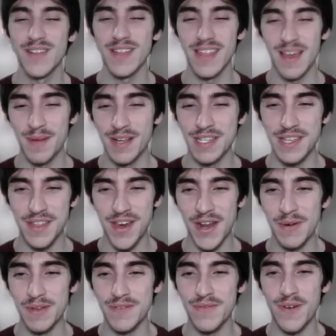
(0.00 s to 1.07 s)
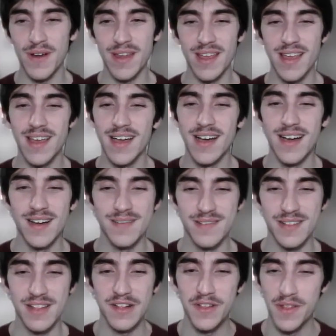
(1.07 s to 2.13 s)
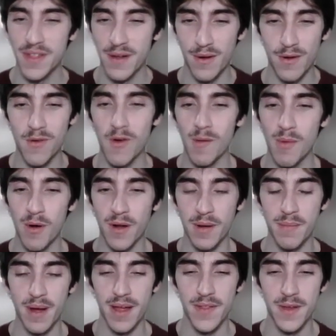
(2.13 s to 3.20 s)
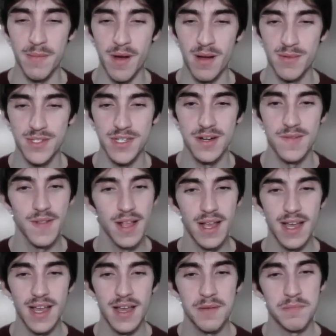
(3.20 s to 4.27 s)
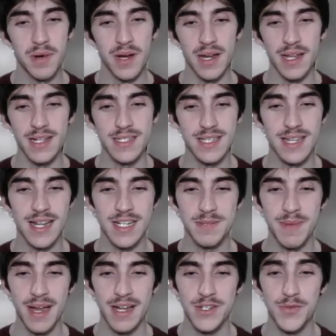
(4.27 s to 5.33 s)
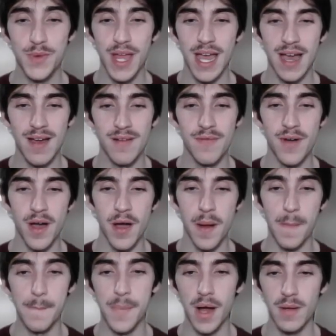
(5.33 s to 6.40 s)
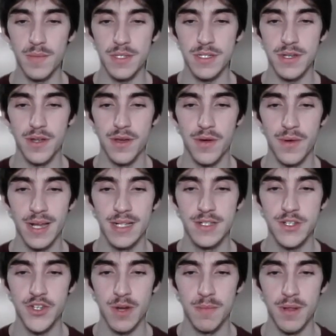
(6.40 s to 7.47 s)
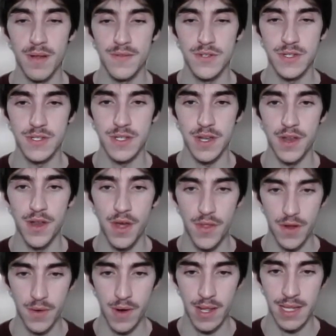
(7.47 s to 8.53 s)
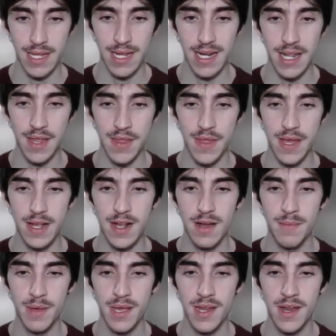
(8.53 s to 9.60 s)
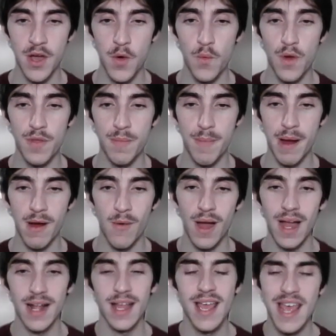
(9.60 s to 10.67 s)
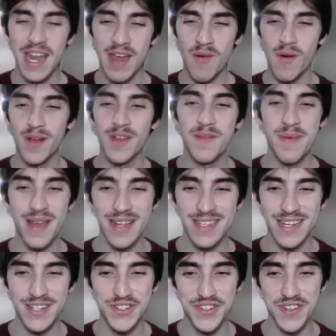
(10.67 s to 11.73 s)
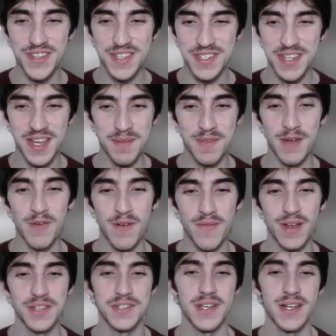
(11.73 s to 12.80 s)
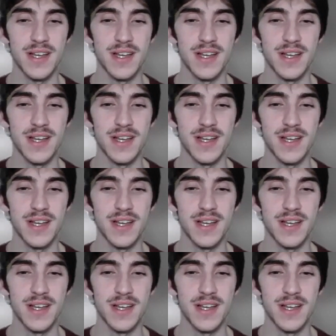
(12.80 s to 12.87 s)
that because I thought it was funny. Clearly they were core broken by the Abomasnow. But into the next match, we have Abomasnow into Jumpluff. This is another great lead. They come in with Marowak. Now I want you to pay attention to this team that we're facing.